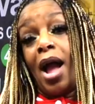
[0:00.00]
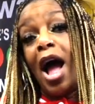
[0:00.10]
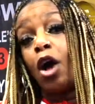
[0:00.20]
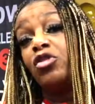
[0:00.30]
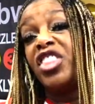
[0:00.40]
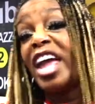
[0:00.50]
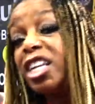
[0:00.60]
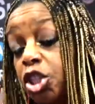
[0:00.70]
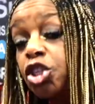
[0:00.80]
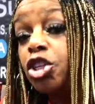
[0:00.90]
how
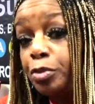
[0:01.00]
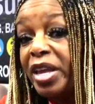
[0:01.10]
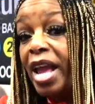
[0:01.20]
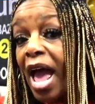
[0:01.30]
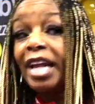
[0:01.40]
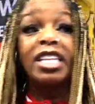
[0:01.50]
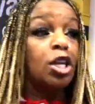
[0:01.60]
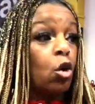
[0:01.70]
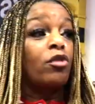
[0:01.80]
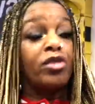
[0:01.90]
they should be
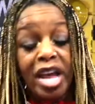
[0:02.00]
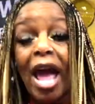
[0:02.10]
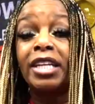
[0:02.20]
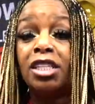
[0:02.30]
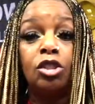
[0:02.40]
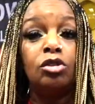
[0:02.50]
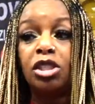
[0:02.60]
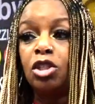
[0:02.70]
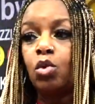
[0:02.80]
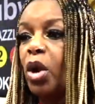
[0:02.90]
acting or reacting to a
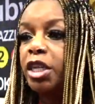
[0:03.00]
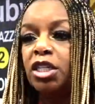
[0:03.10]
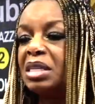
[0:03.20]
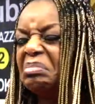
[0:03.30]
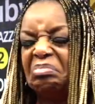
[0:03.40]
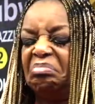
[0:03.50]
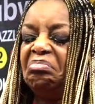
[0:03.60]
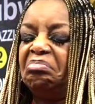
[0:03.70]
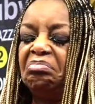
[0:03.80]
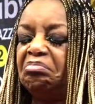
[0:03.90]
situation,
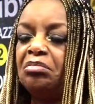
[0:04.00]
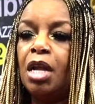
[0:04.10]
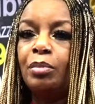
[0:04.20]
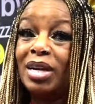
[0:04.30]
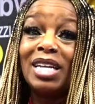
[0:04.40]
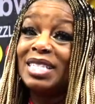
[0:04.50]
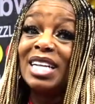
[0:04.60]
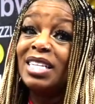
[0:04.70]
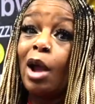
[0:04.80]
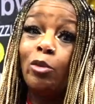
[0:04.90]
mm -mm. because
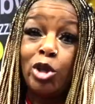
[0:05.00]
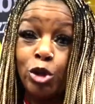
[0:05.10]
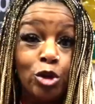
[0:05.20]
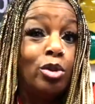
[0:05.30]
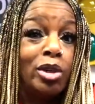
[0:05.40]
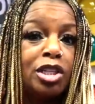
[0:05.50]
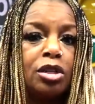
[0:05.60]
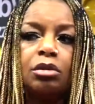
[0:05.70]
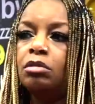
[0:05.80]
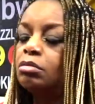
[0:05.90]
that's not what you would
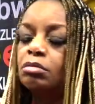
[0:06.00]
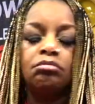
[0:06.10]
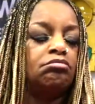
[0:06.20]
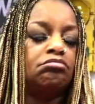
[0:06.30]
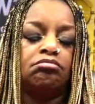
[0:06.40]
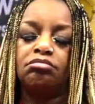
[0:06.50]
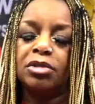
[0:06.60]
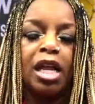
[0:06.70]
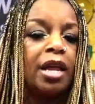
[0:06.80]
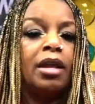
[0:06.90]
do,
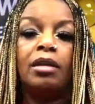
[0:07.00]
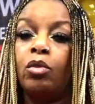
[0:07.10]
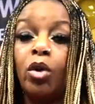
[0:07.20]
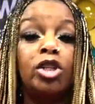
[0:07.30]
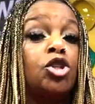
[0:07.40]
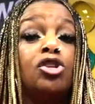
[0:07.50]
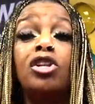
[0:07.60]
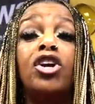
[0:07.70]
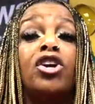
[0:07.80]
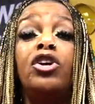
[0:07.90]
mm once you
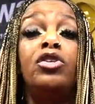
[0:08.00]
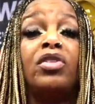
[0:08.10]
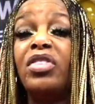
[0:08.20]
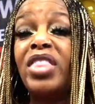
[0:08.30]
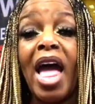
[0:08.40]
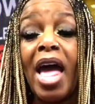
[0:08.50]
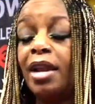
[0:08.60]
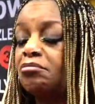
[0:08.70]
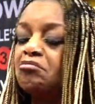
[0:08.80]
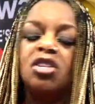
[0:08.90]
learn
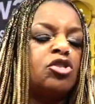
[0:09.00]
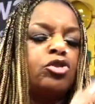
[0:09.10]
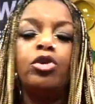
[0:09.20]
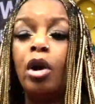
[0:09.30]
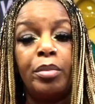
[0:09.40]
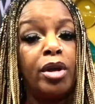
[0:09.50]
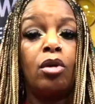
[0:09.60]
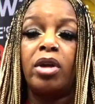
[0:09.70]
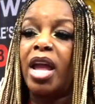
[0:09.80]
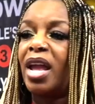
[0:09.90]
that, you're going to be
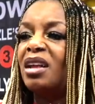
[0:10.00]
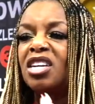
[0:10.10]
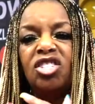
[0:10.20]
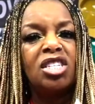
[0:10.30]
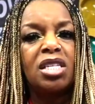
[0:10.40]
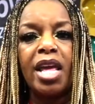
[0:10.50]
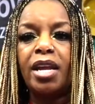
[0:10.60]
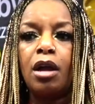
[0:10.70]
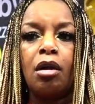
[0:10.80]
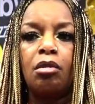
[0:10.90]
okay. Just let
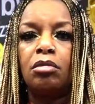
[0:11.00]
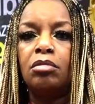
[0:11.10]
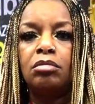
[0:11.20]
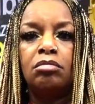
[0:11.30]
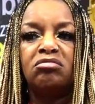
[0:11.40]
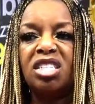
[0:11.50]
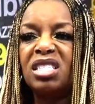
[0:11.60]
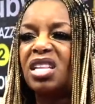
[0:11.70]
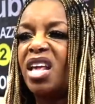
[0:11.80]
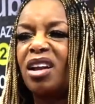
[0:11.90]
it go
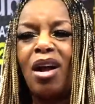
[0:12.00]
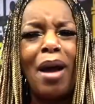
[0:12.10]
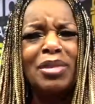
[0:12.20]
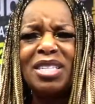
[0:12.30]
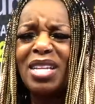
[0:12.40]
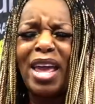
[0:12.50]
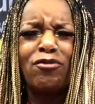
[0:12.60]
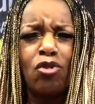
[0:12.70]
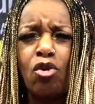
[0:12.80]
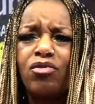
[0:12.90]
just let it go. I'm just
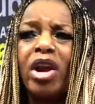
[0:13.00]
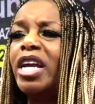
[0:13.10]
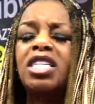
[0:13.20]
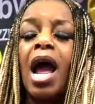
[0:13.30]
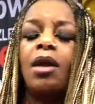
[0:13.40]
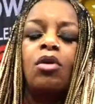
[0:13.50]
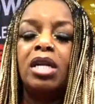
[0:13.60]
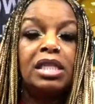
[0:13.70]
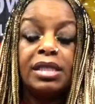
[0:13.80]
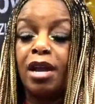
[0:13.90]
like road rage. I don't
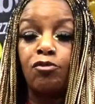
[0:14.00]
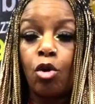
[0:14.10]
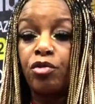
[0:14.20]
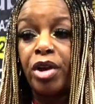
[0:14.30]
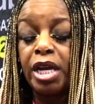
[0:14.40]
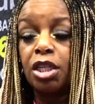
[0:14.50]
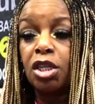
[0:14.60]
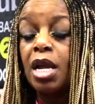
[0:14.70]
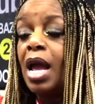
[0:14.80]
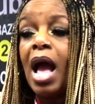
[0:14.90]
understand road
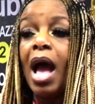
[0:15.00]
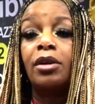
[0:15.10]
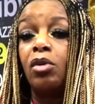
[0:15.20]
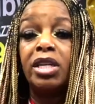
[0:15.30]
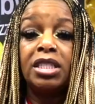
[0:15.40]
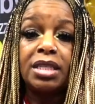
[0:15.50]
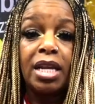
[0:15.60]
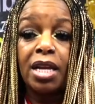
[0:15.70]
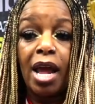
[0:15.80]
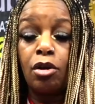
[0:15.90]
rage. I don't
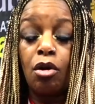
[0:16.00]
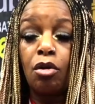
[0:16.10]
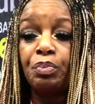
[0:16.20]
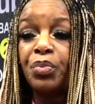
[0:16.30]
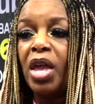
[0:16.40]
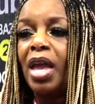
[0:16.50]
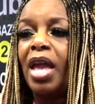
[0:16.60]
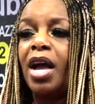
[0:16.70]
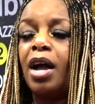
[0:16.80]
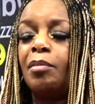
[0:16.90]
understand it at all.
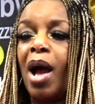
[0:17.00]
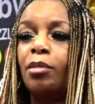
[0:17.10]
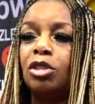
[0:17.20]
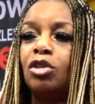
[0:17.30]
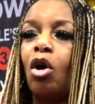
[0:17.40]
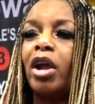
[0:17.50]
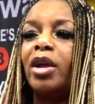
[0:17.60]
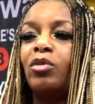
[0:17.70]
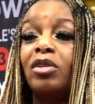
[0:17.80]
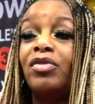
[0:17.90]
Um, I was
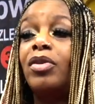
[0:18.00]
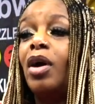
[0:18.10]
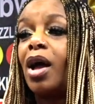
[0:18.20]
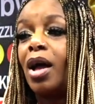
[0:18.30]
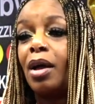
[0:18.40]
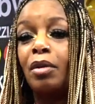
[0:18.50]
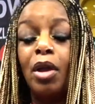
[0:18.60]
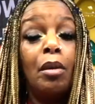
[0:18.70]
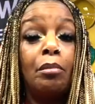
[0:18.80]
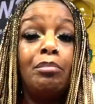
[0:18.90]
talking with uh,
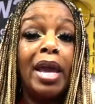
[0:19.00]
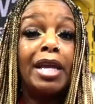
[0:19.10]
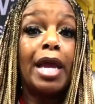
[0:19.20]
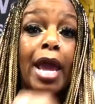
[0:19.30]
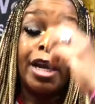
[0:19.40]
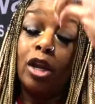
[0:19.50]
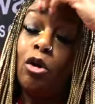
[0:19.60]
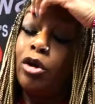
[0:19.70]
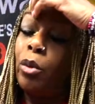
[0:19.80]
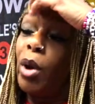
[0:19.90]
Bay Daddy
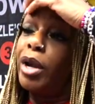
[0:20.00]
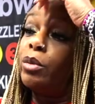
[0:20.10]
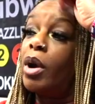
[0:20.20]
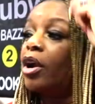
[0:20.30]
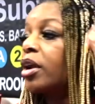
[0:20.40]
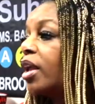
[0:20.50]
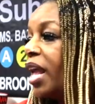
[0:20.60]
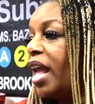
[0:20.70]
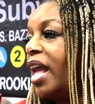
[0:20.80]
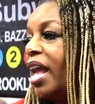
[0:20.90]
on the way to work
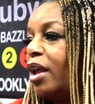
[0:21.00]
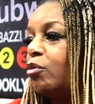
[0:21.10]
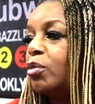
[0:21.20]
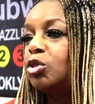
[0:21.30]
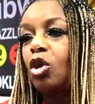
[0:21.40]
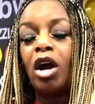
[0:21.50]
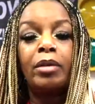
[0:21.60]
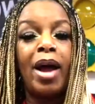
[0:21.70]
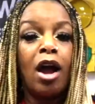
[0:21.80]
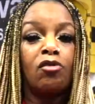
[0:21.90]
and we were
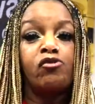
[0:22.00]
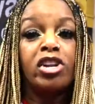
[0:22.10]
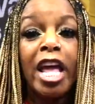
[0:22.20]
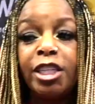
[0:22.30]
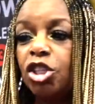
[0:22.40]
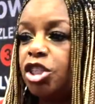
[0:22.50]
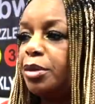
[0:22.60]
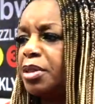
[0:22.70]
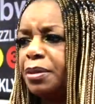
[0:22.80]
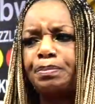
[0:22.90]
talking about
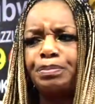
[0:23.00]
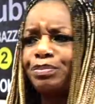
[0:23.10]
relationships.